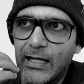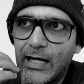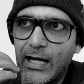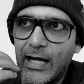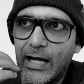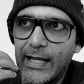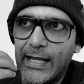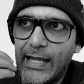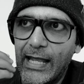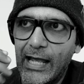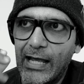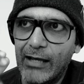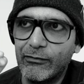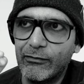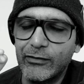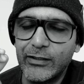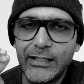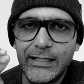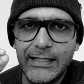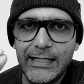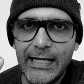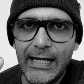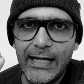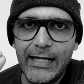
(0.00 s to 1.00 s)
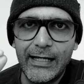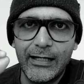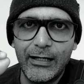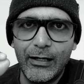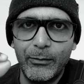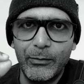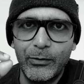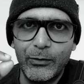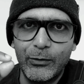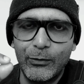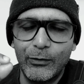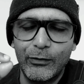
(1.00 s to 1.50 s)
I haven't yet
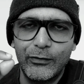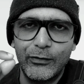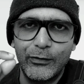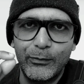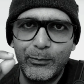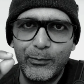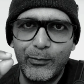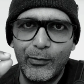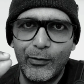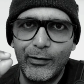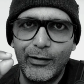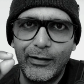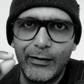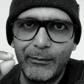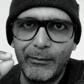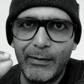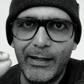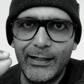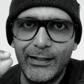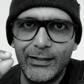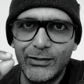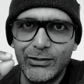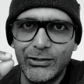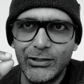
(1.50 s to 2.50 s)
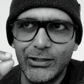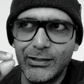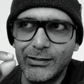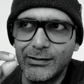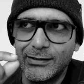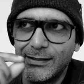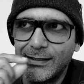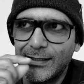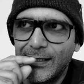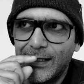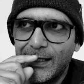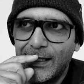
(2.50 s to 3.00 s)
come across a product manager
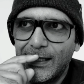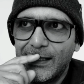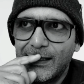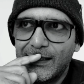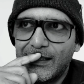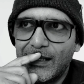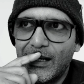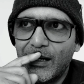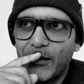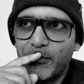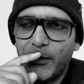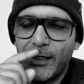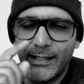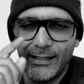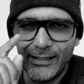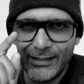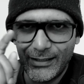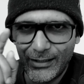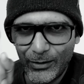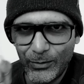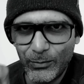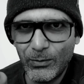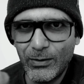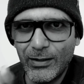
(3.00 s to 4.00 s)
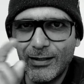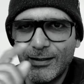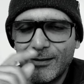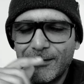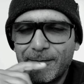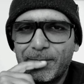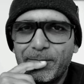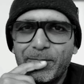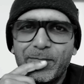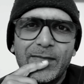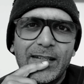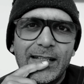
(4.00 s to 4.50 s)
that I'm like, you know
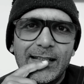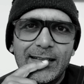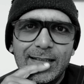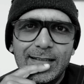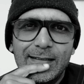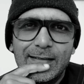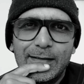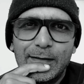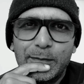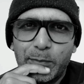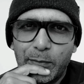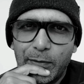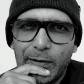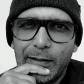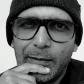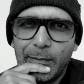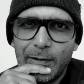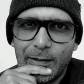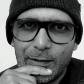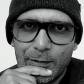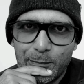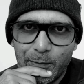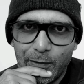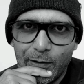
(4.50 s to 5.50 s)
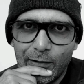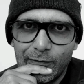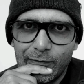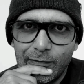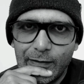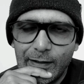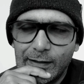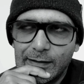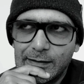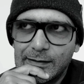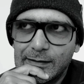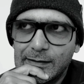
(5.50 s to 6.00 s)
what? This is pretty much
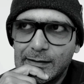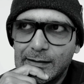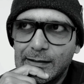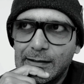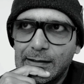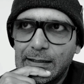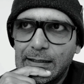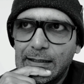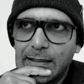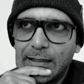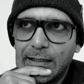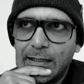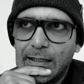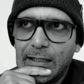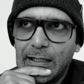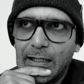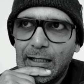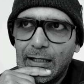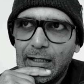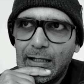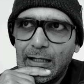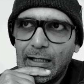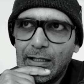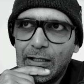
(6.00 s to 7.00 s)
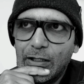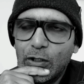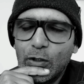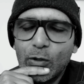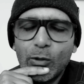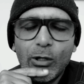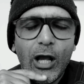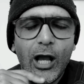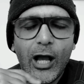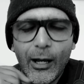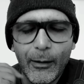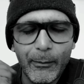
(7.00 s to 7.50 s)
perfect. You
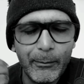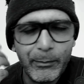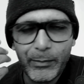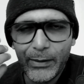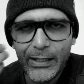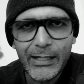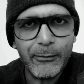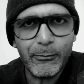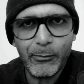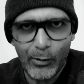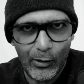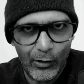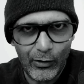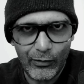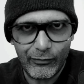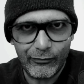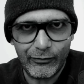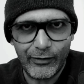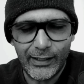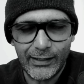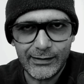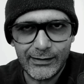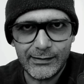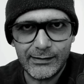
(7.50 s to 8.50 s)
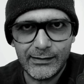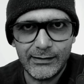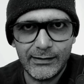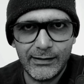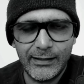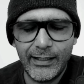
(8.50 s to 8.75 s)
can't be perfect.